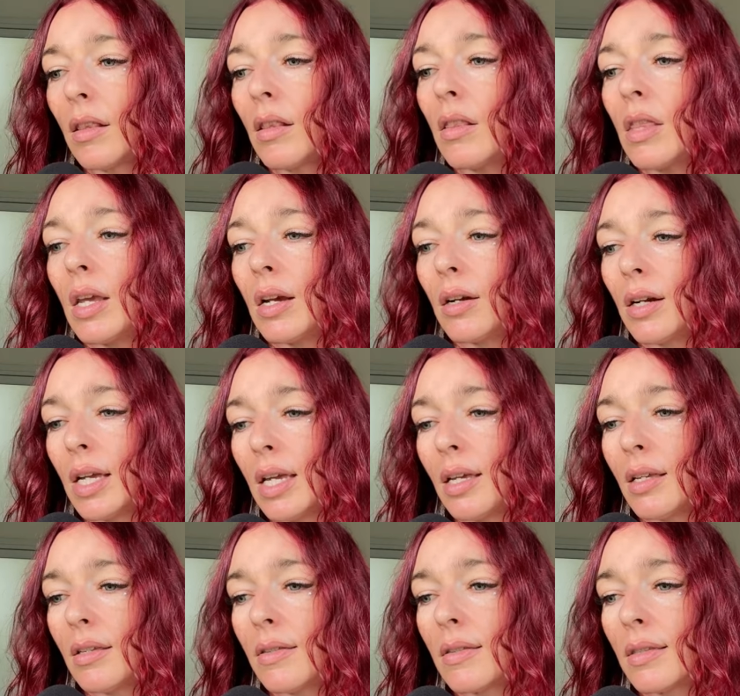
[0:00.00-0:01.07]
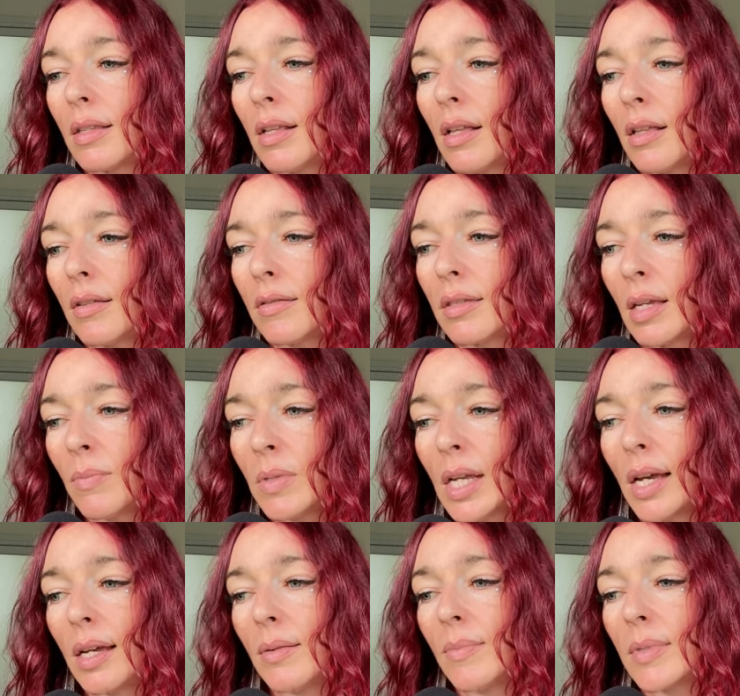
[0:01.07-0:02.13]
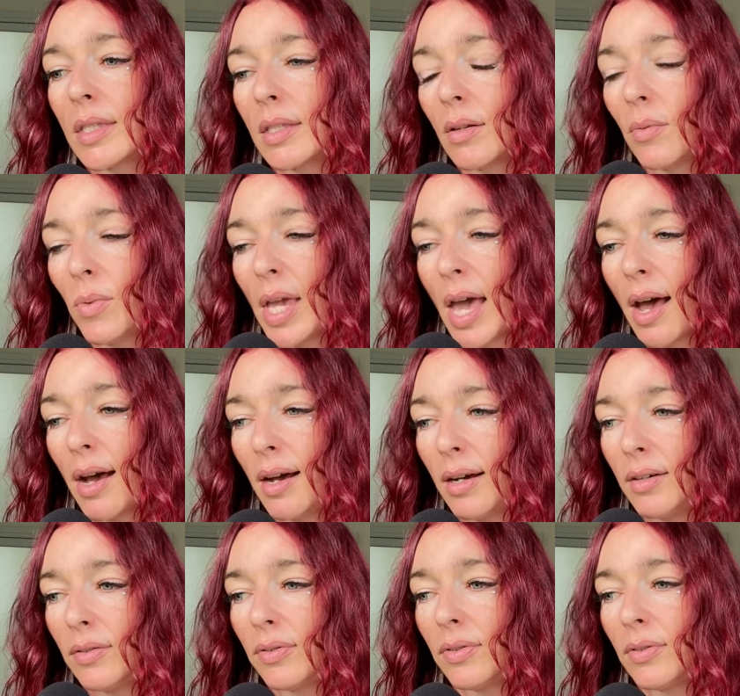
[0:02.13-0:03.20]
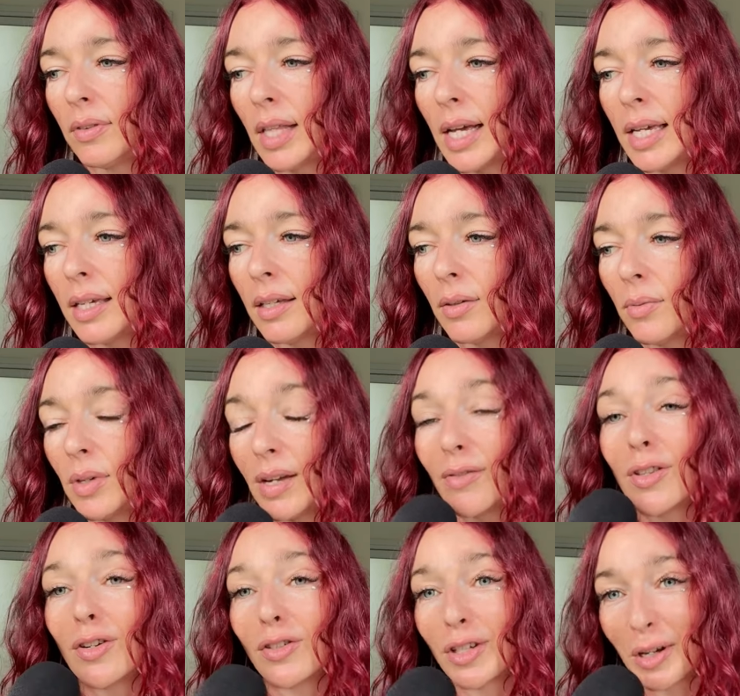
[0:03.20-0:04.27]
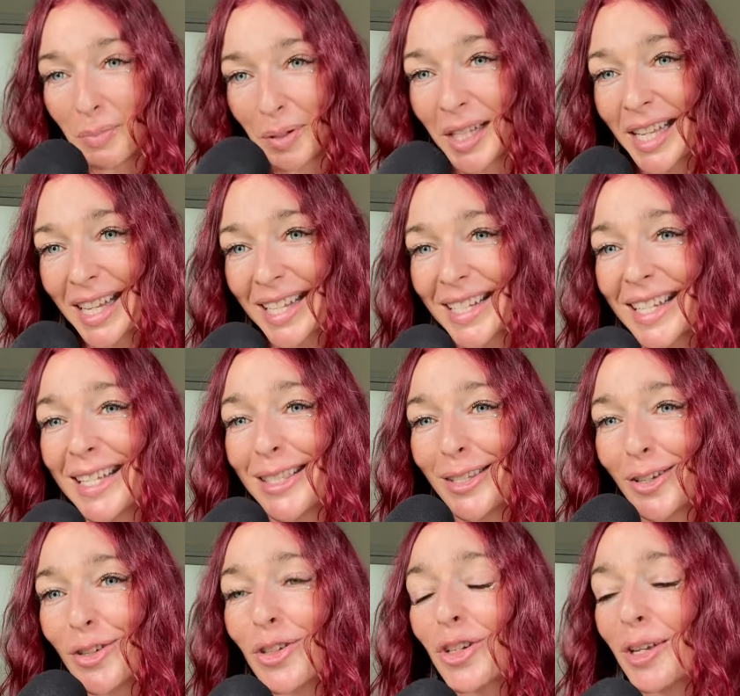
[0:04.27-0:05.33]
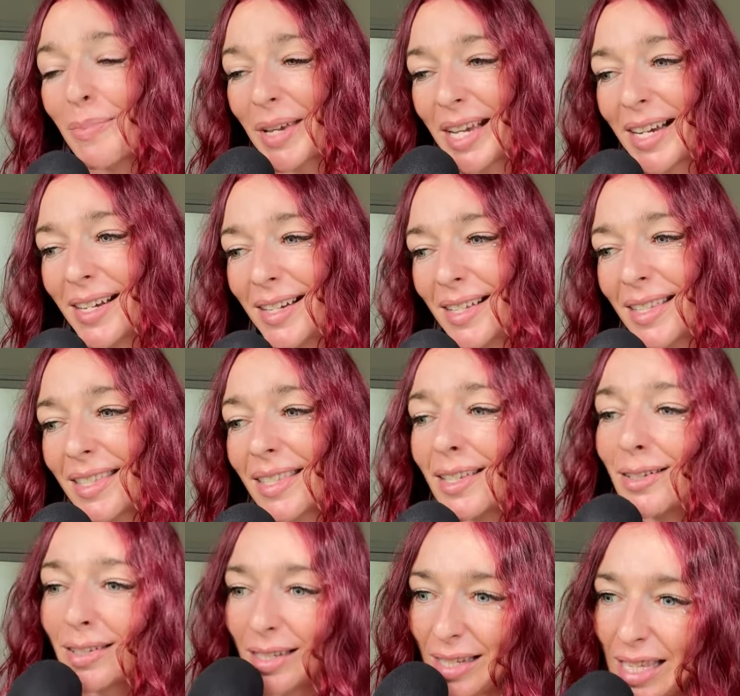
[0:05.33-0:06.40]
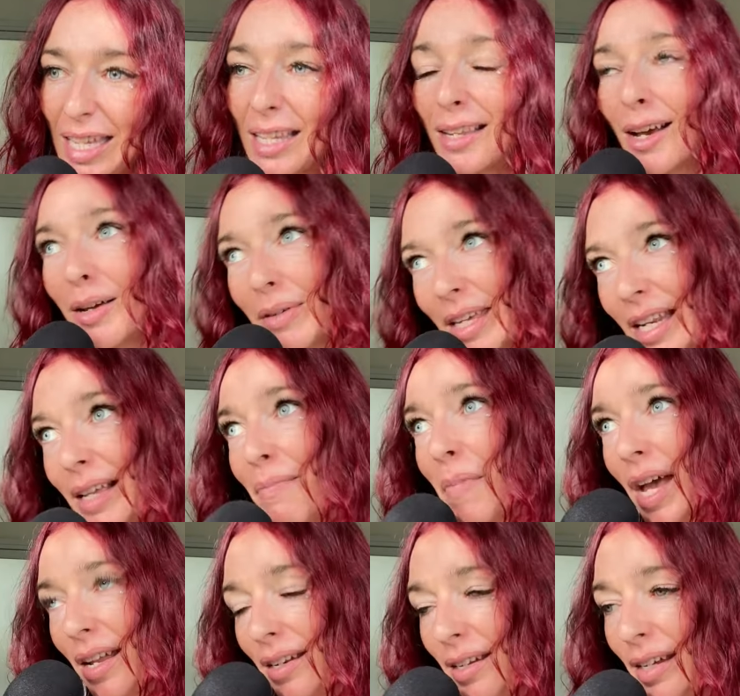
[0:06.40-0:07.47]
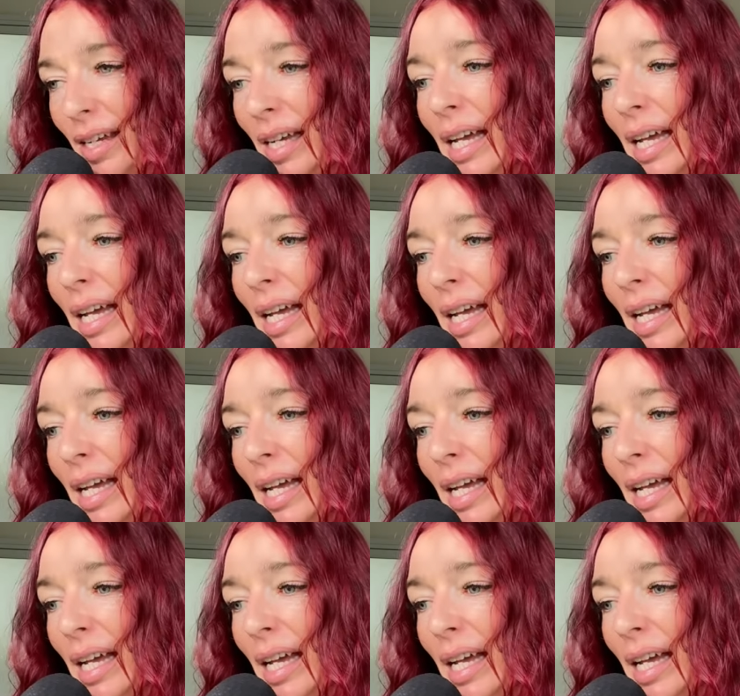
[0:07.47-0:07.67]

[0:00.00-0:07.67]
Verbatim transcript: there is sometimes we have like whenever there's a complaint, it's usually because there's a need not getting met.